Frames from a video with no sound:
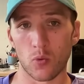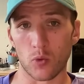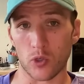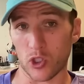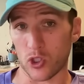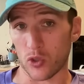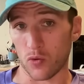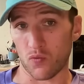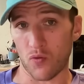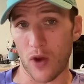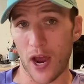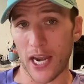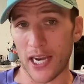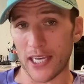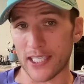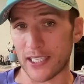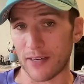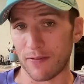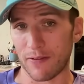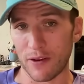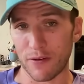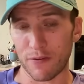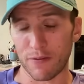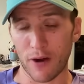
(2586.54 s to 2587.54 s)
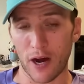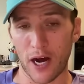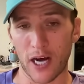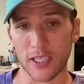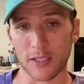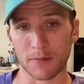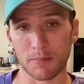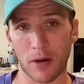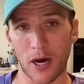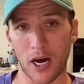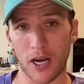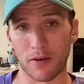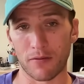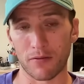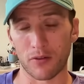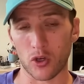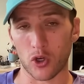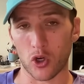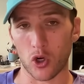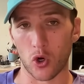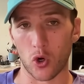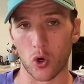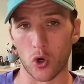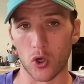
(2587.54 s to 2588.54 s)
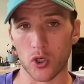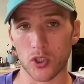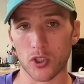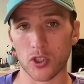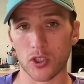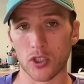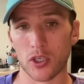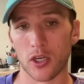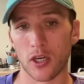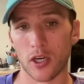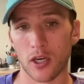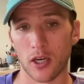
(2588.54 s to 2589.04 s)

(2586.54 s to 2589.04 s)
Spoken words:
which is a relatively fast part of the course,